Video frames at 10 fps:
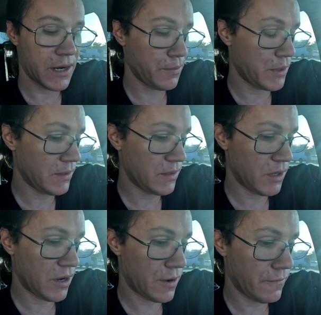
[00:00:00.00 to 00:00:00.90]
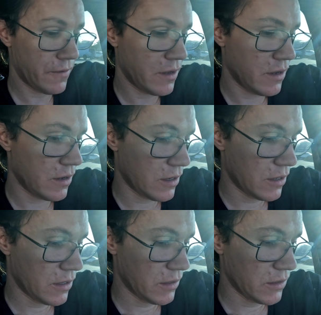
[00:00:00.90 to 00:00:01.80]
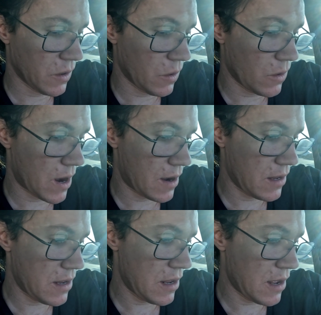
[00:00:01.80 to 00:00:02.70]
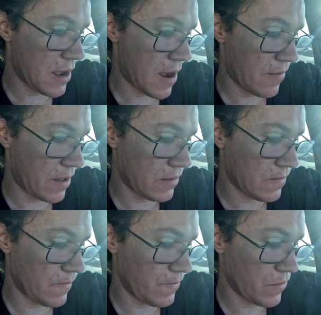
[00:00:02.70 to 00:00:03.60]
Kind of pisses me off. So yeah, that